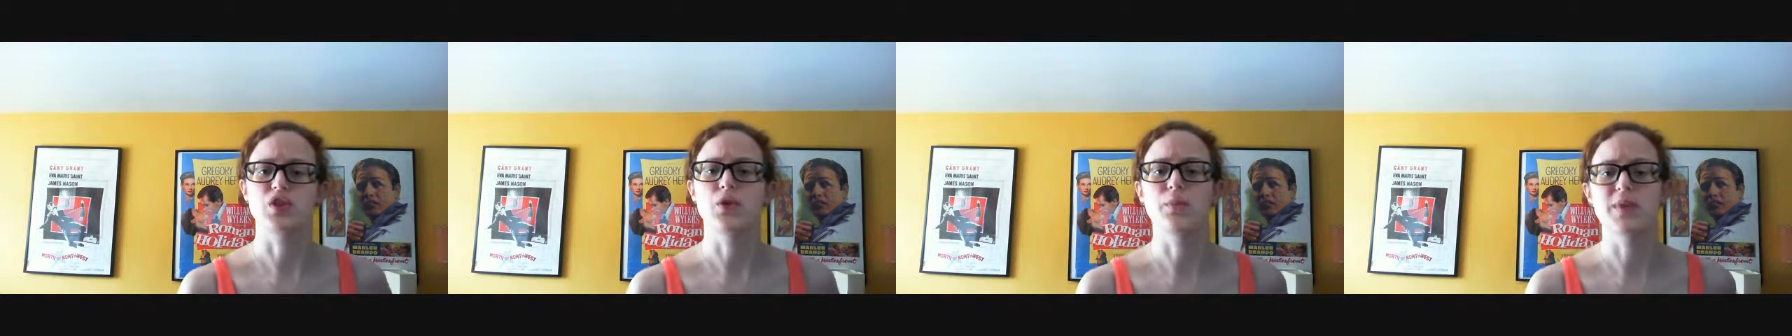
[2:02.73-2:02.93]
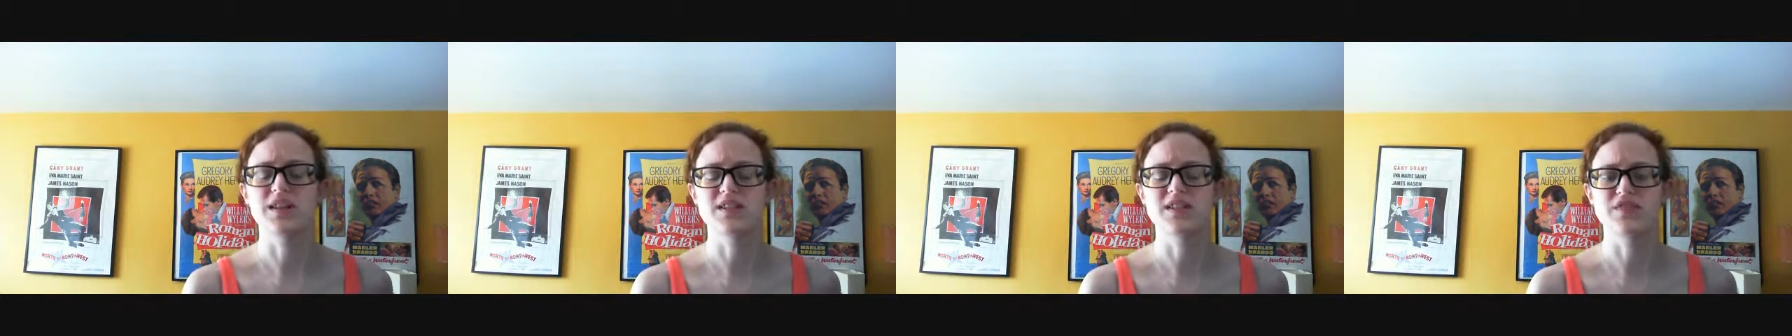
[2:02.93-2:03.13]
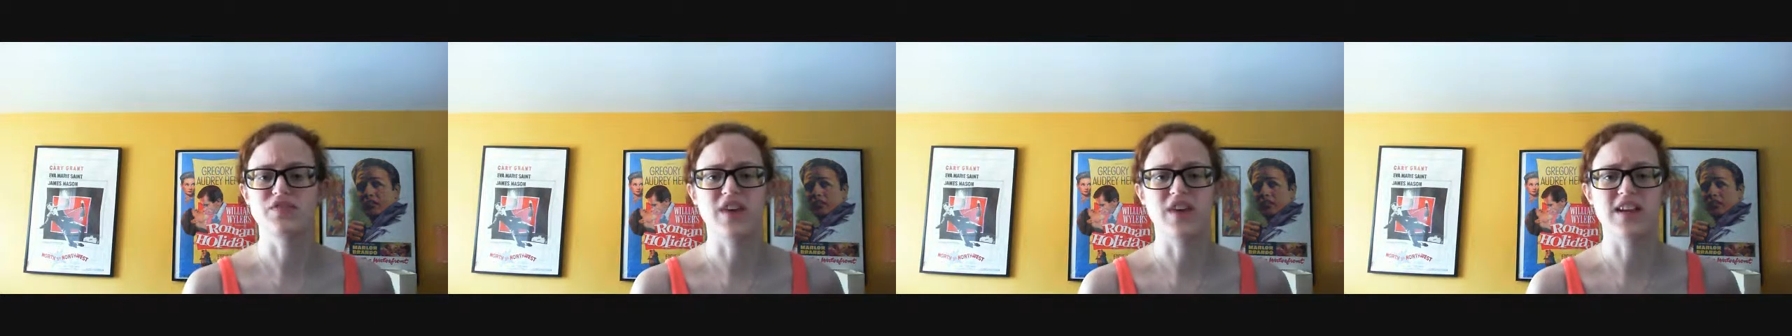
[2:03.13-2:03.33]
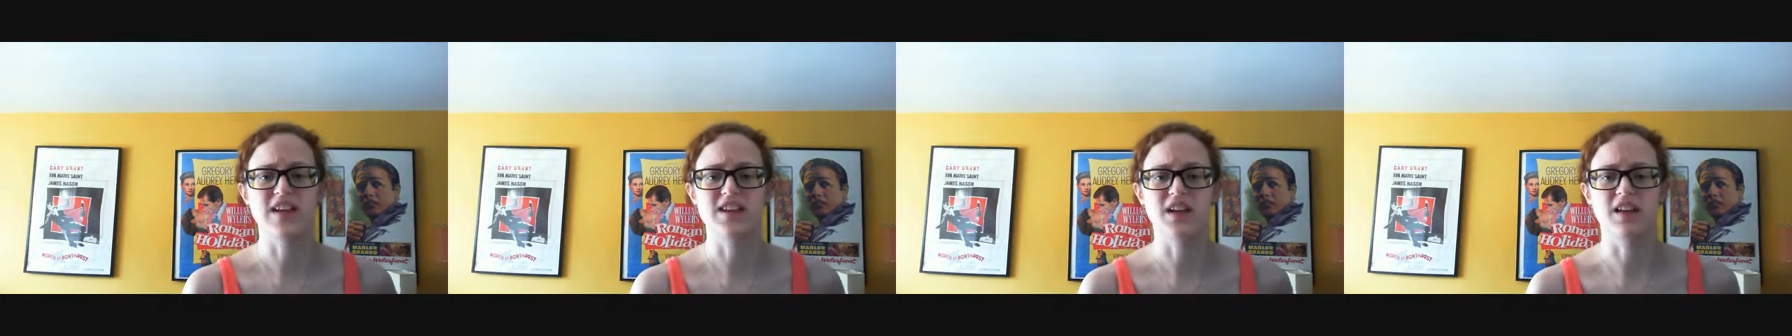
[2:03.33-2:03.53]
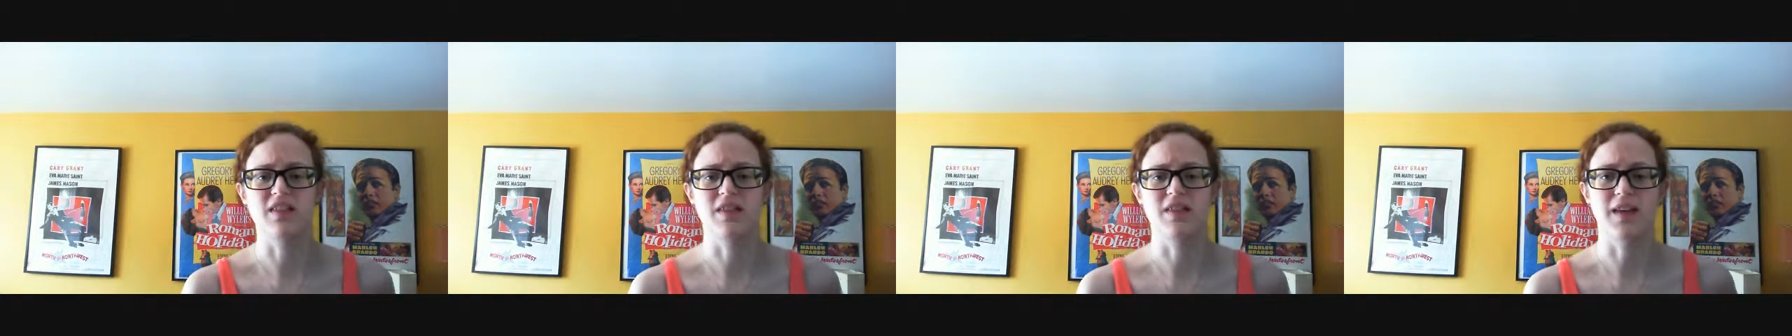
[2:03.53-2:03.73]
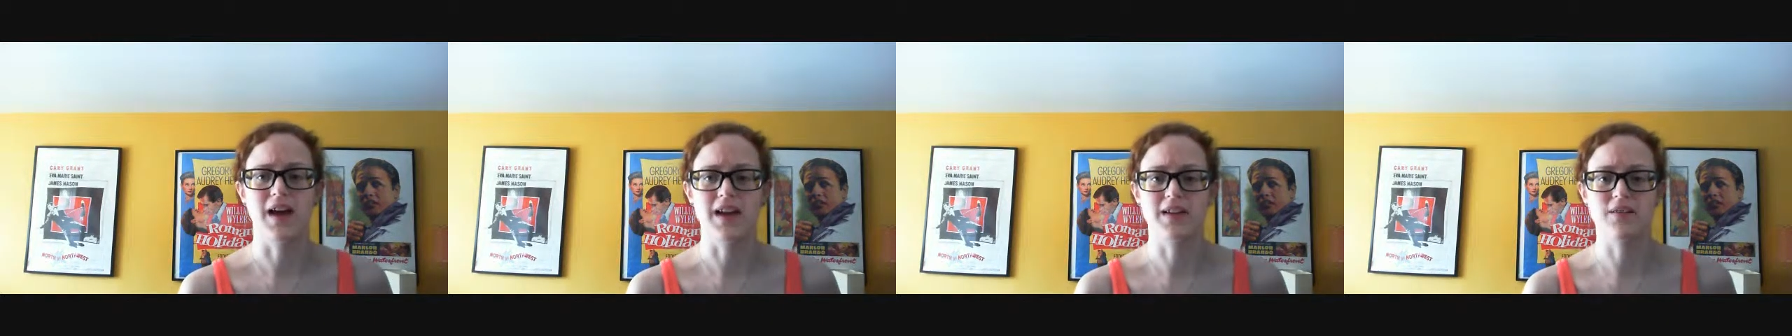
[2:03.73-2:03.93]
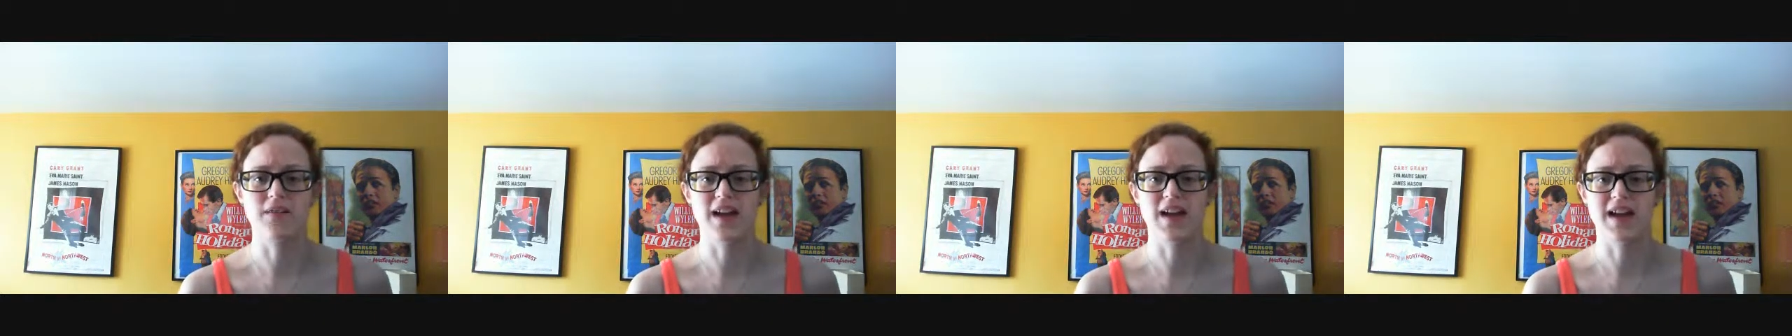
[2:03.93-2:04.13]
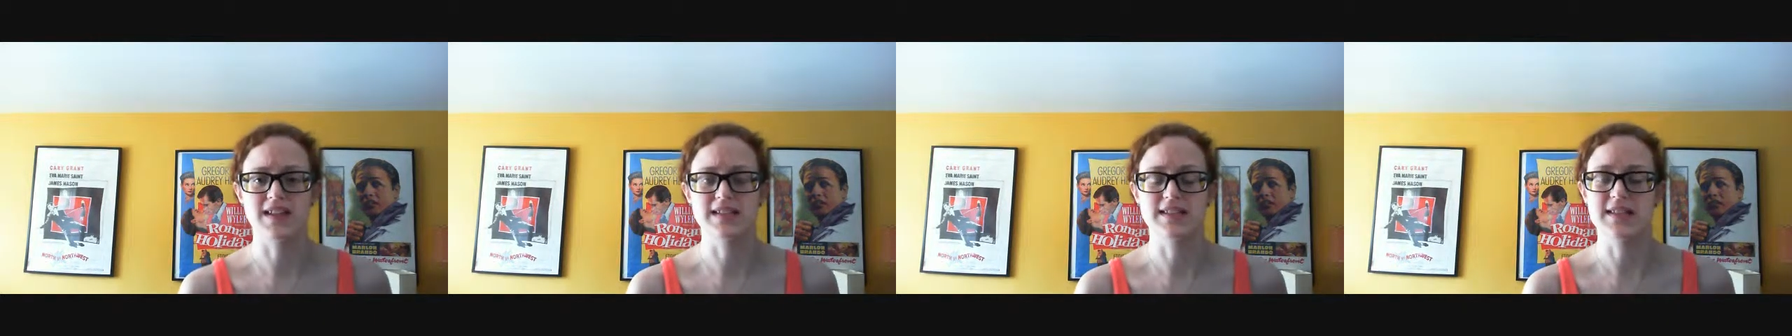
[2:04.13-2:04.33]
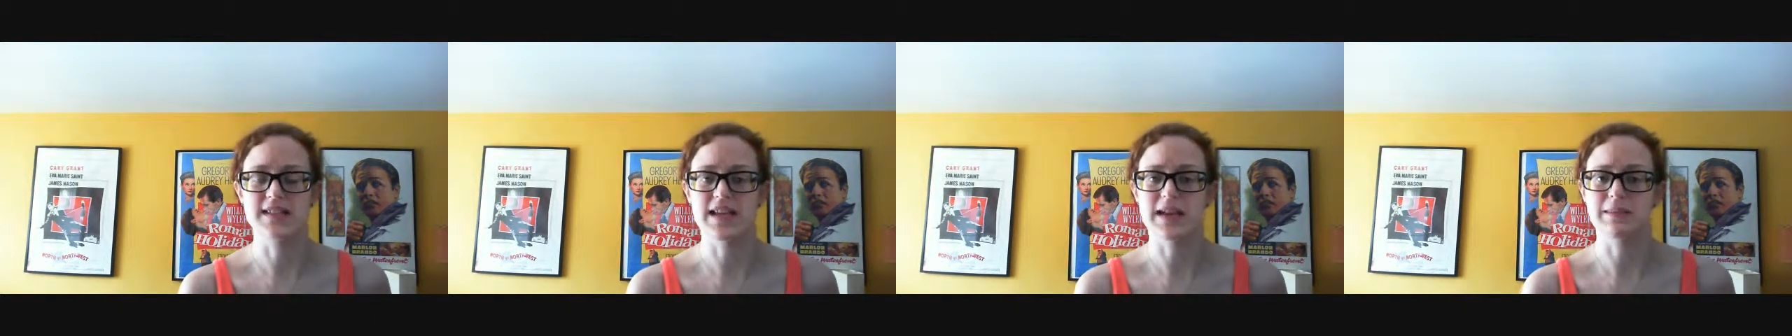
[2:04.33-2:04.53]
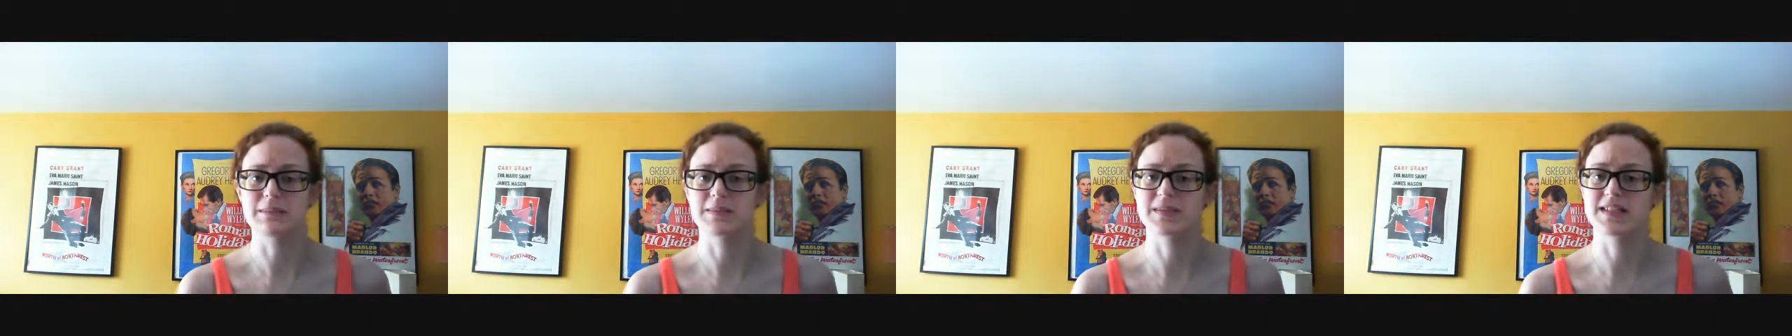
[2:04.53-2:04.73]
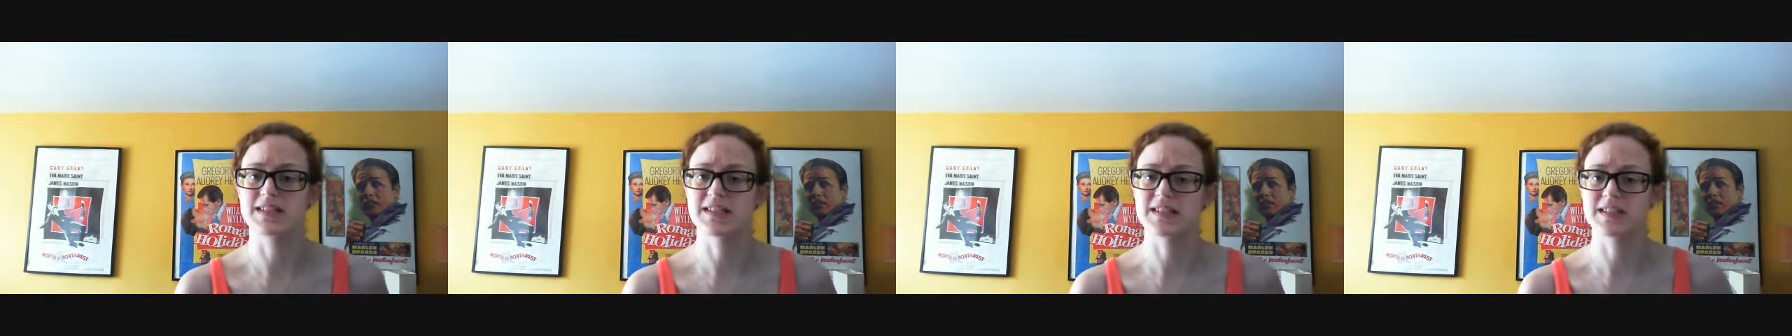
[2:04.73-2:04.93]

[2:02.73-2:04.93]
hoping to find a lot of that same